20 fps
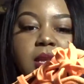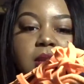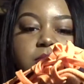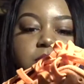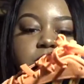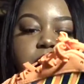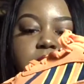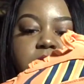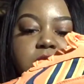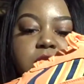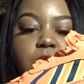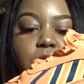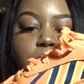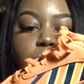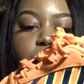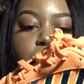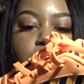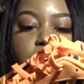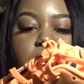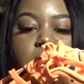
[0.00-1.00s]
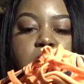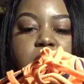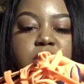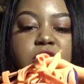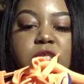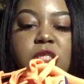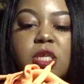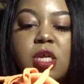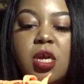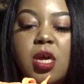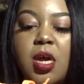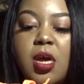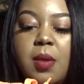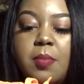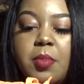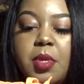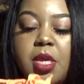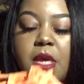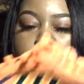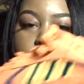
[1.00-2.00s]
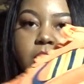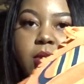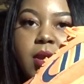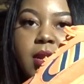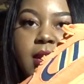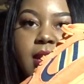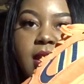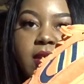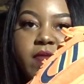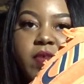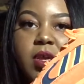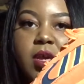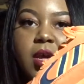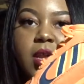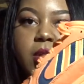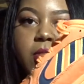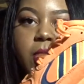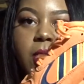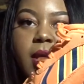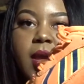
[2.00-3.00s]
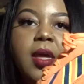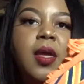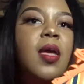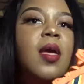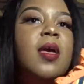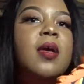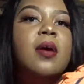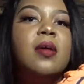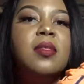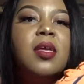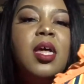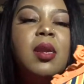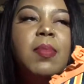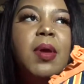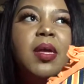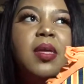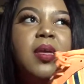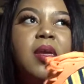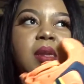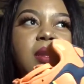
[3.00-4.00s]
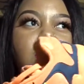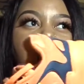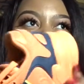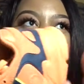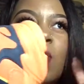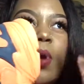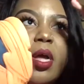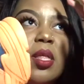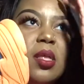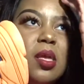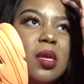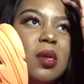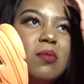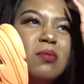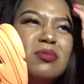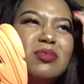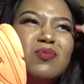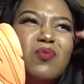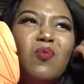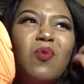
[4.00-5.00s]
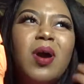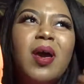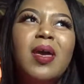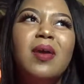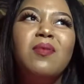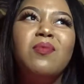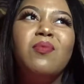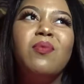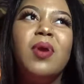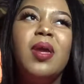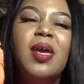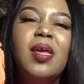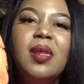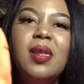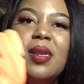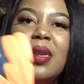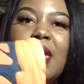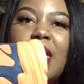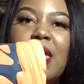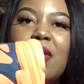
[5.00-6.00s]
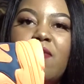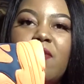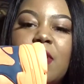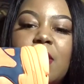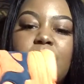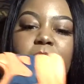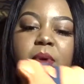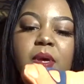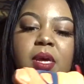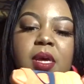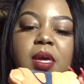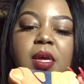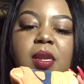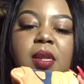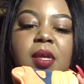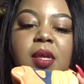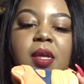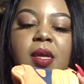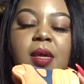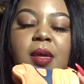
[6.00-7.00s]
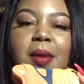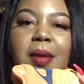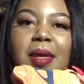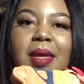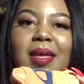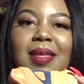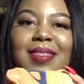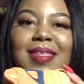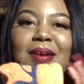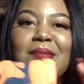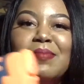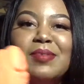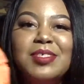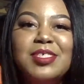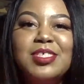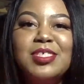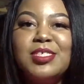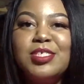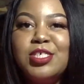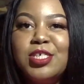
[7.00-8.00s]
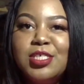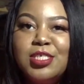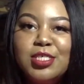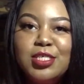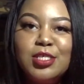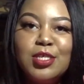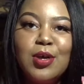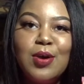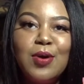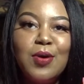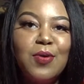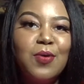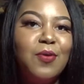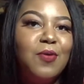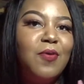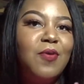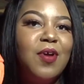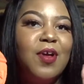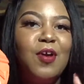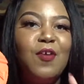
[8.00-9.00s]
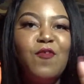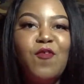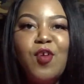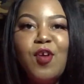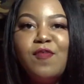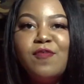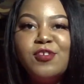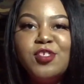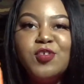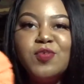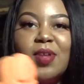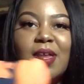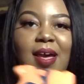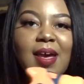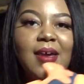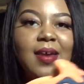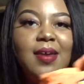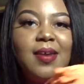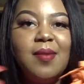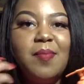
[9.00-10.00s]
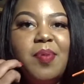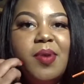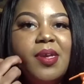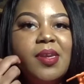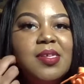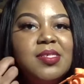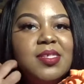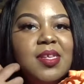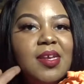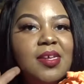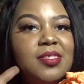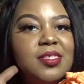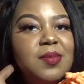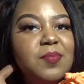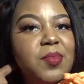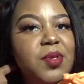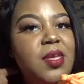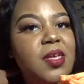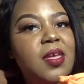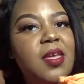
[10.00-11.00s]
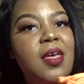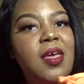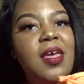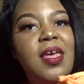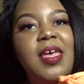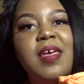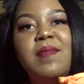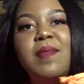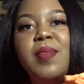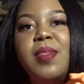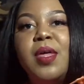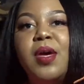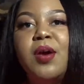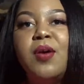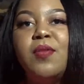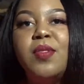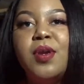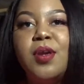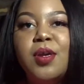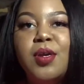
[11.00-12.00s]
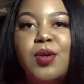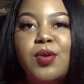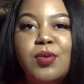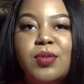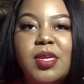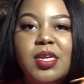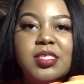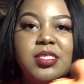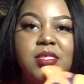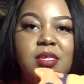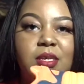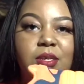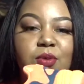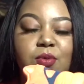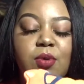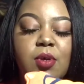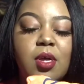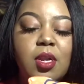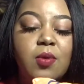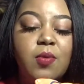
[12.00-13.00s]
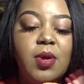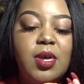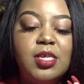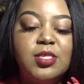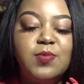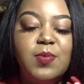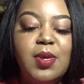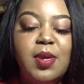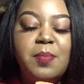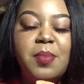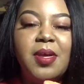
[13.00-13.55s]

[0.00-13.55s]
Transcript: It was just the orange, the yellow and navy colorway. I thought about getting the, I think it was white, red, and navy, but that was just so 4th of July, Independence Day to me. Even though they're that's a cool colorway as well.